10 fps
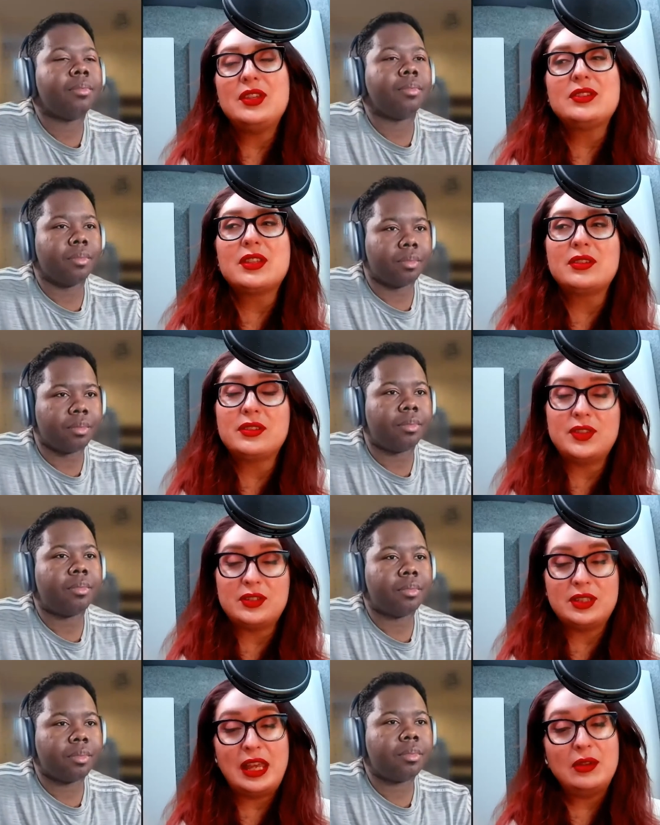Speaker 1: other, if there's
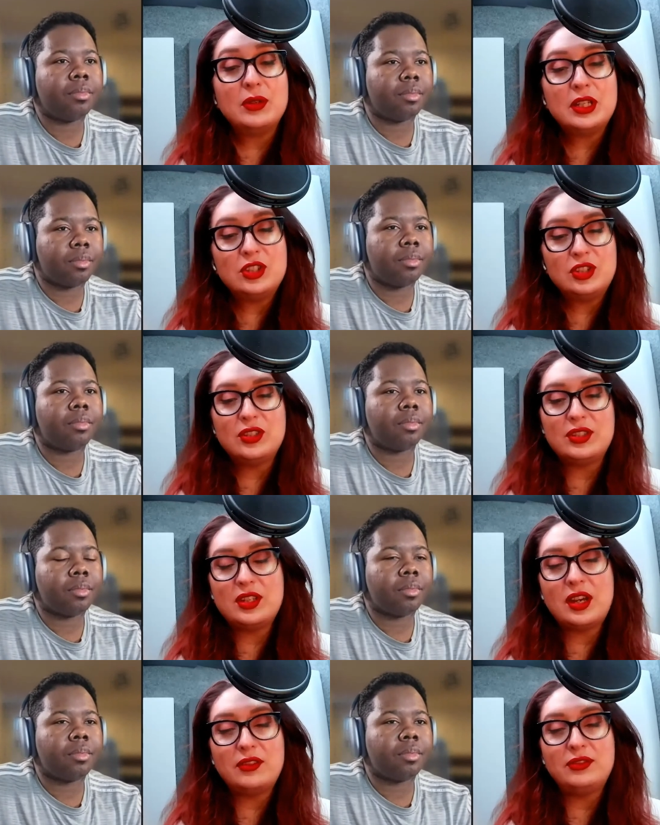language
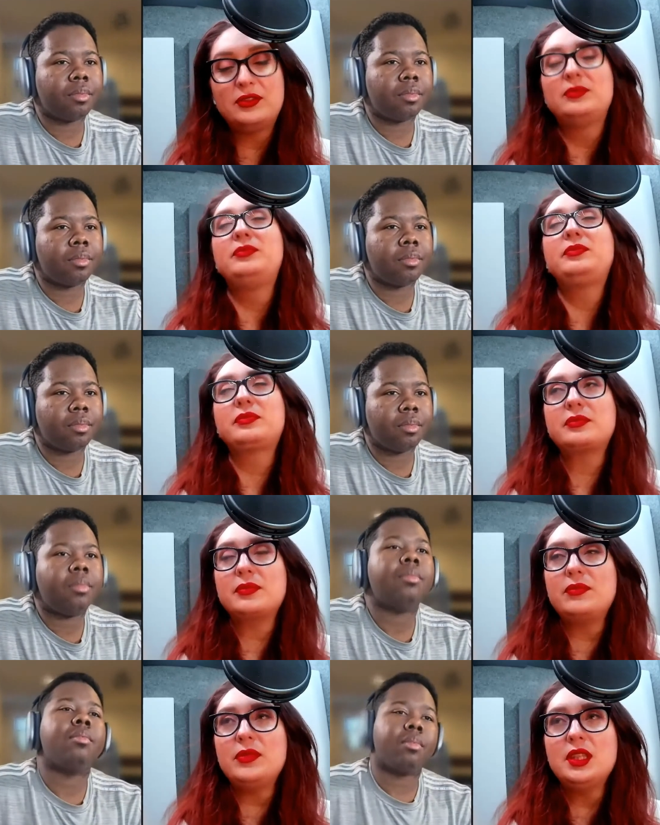stuff,
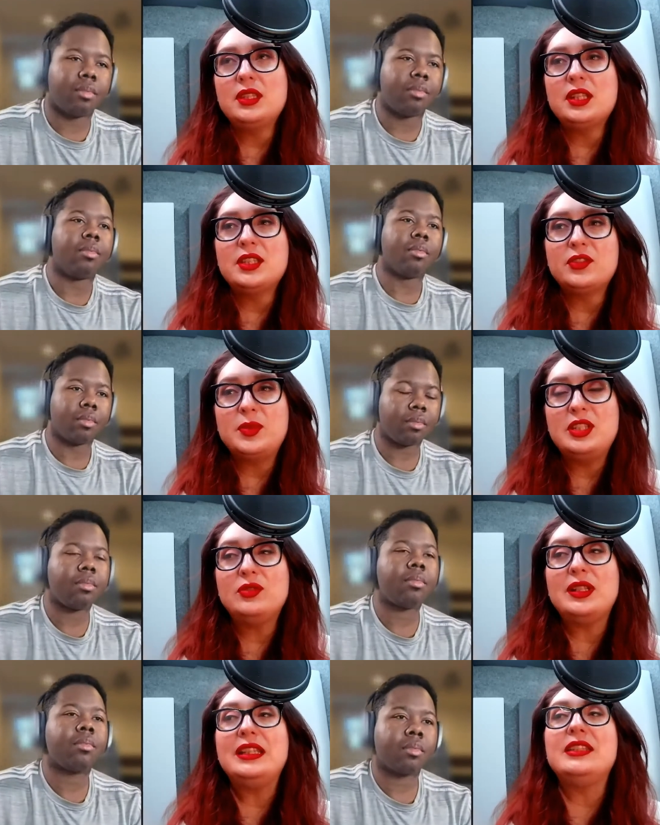it's nice for me to
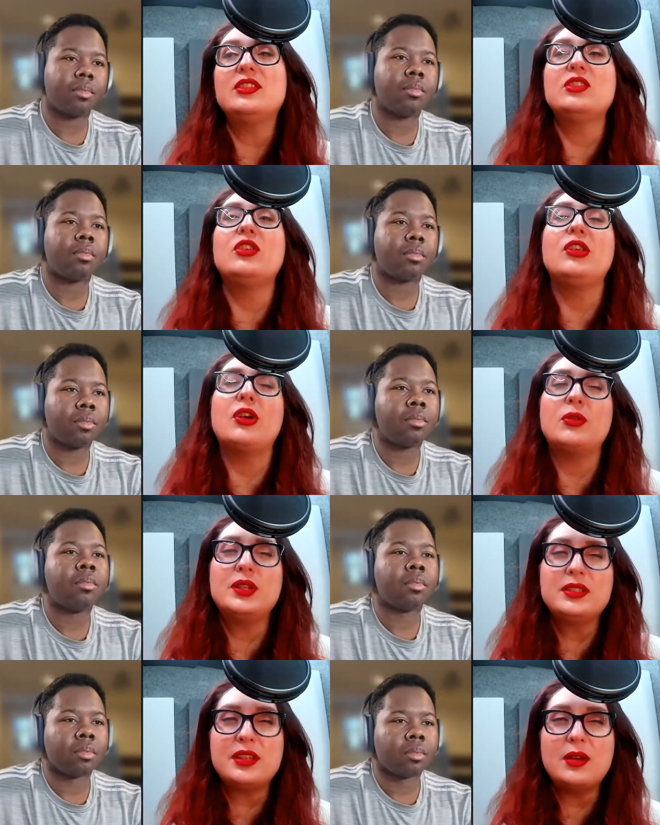at least know
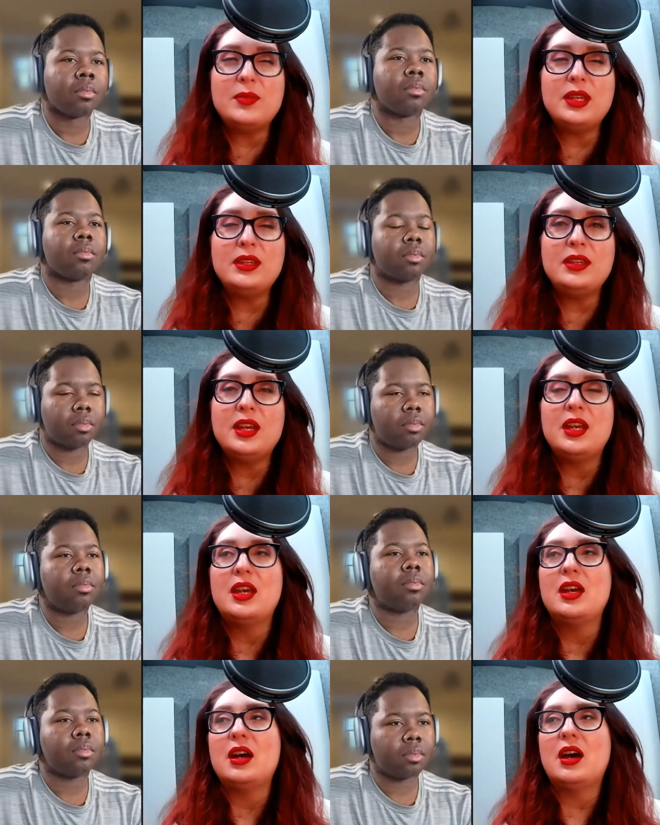it's coming.
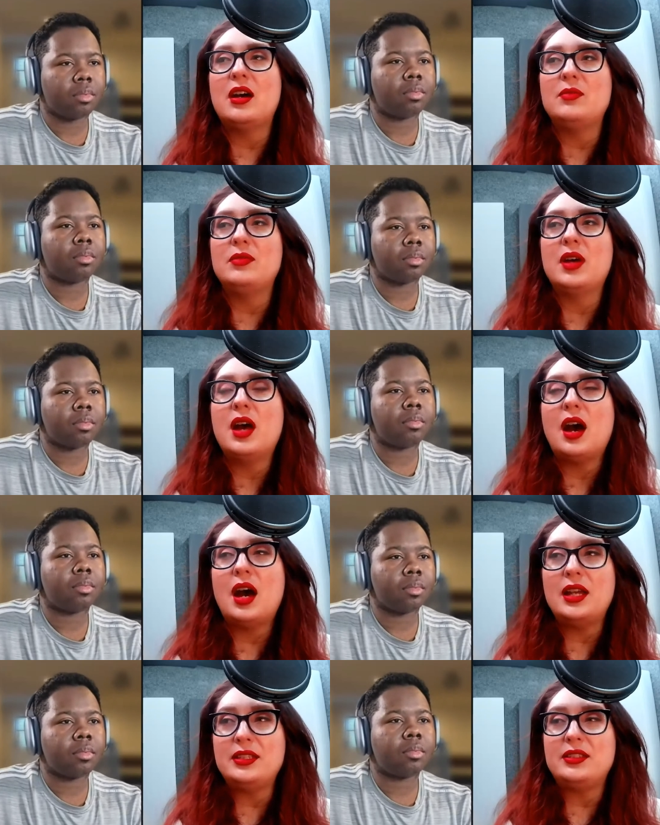Um,
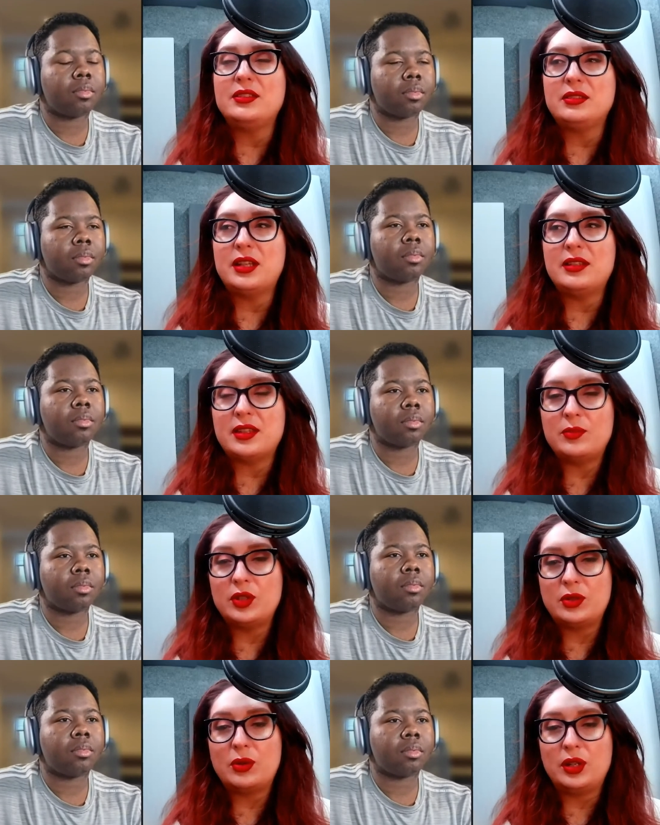I still, as I'm
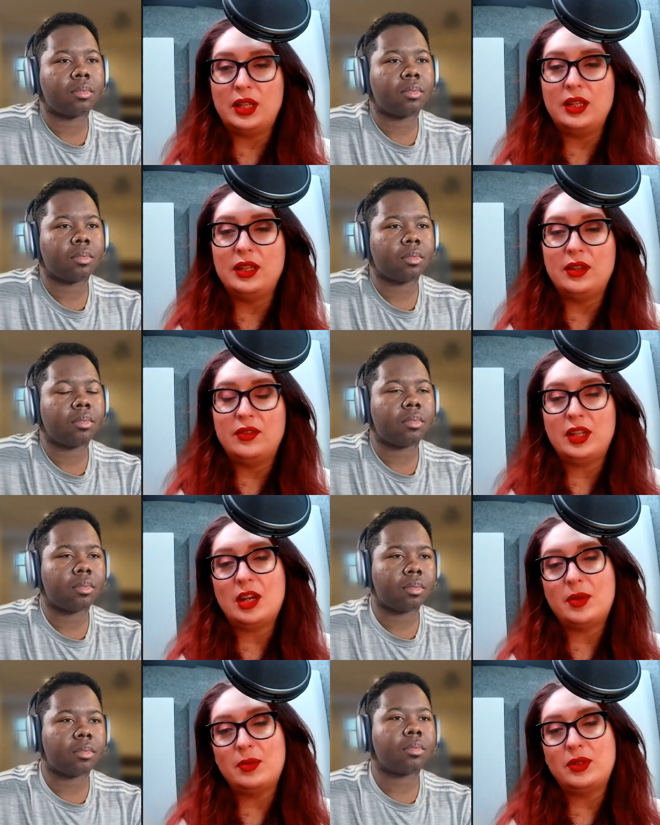recording, if I come
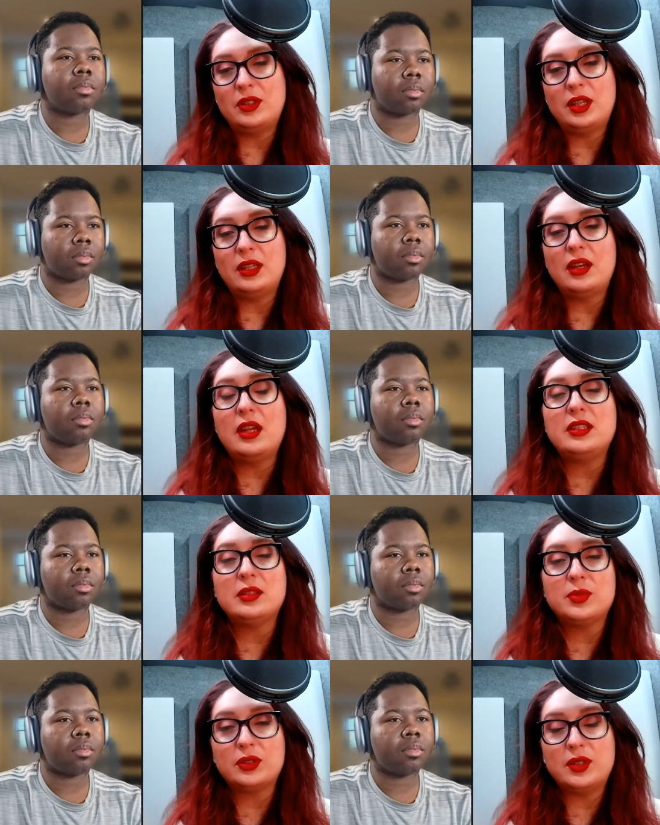up to like, I did a
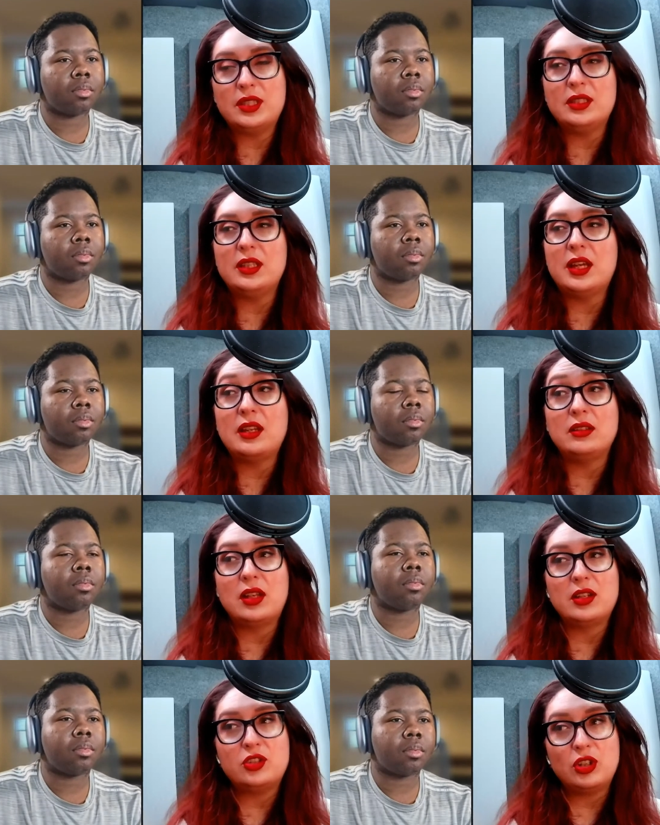book recently that had a lot
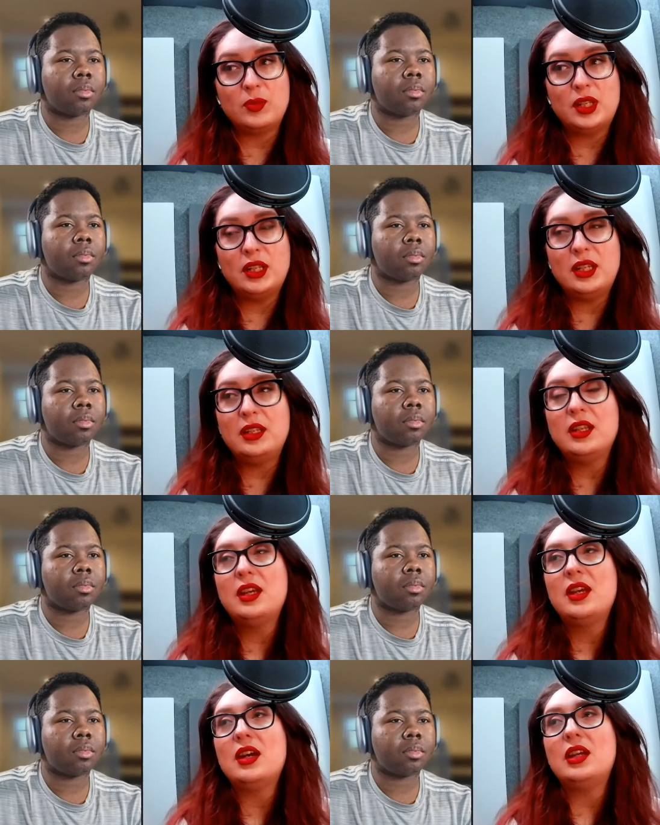of German in it.
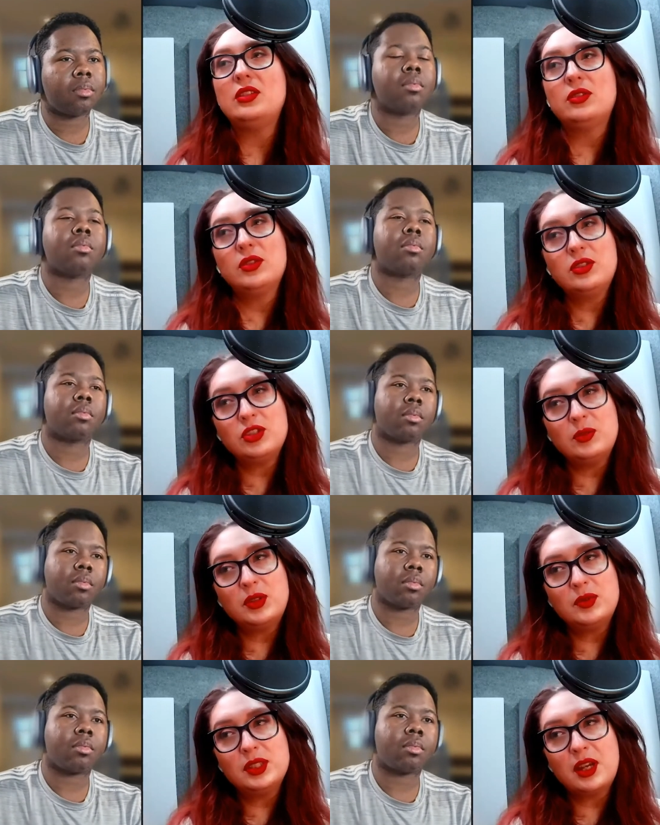I knew the German
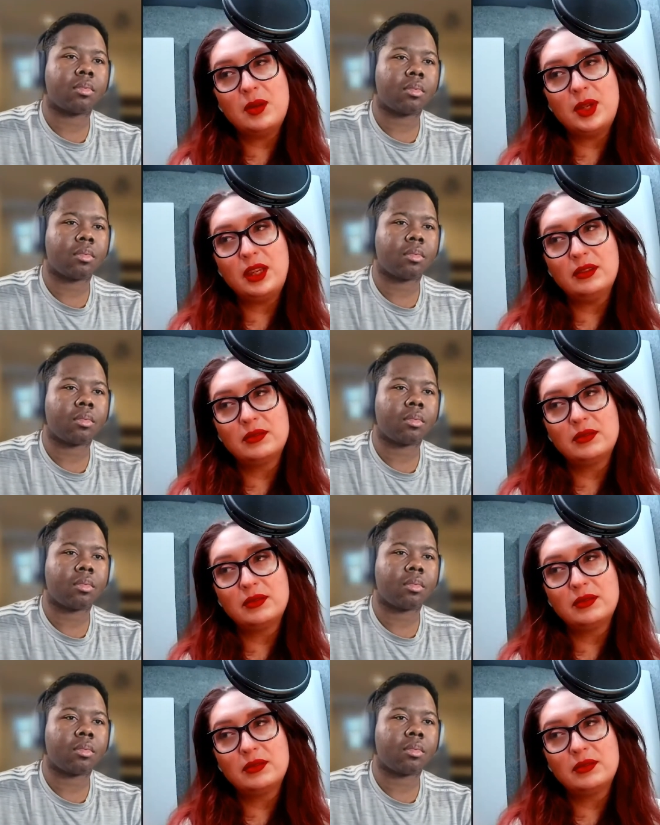was coming